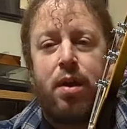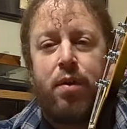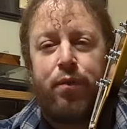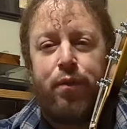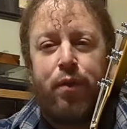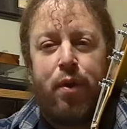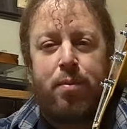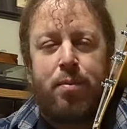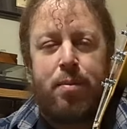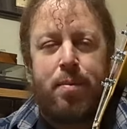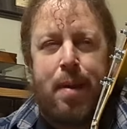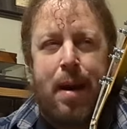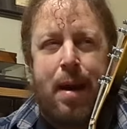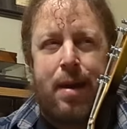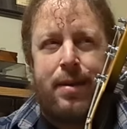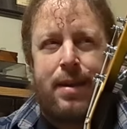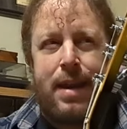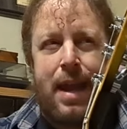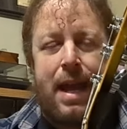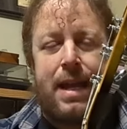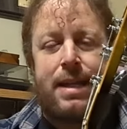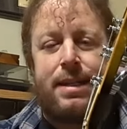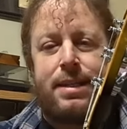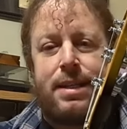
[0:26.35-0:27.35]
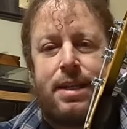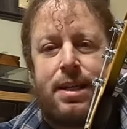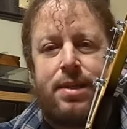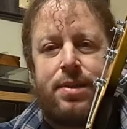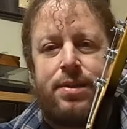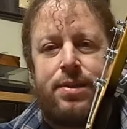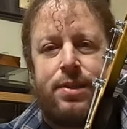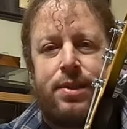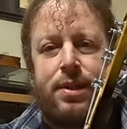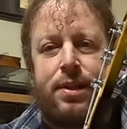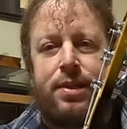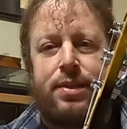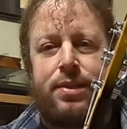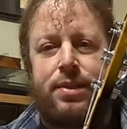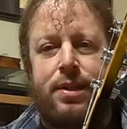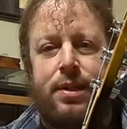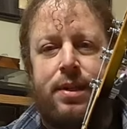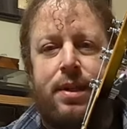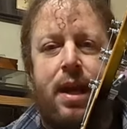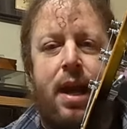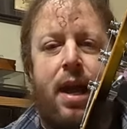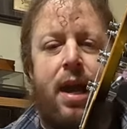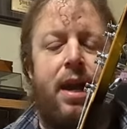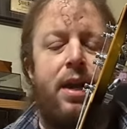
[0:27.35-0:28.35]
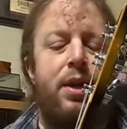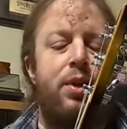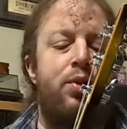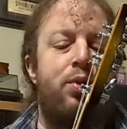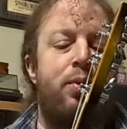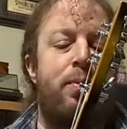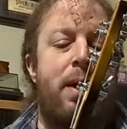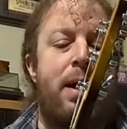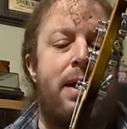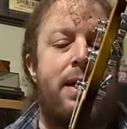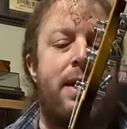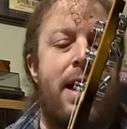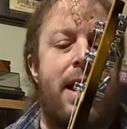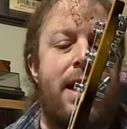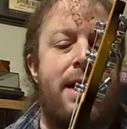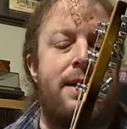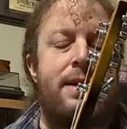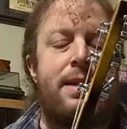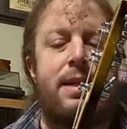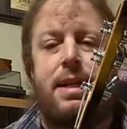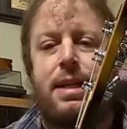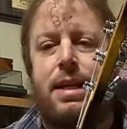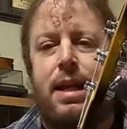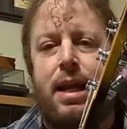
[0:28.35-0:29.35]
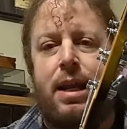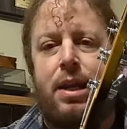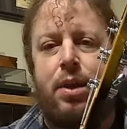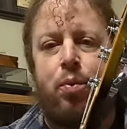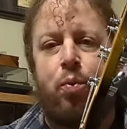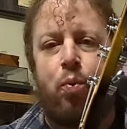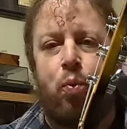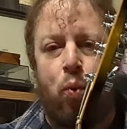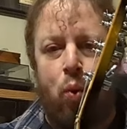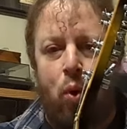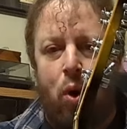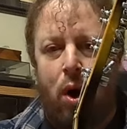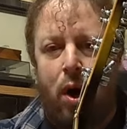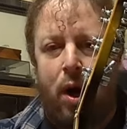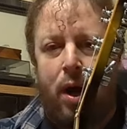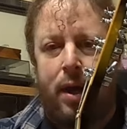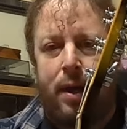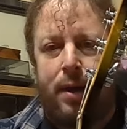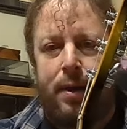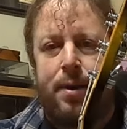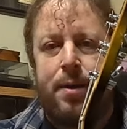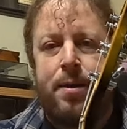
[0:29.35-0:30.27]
from about 1969 to about 1981.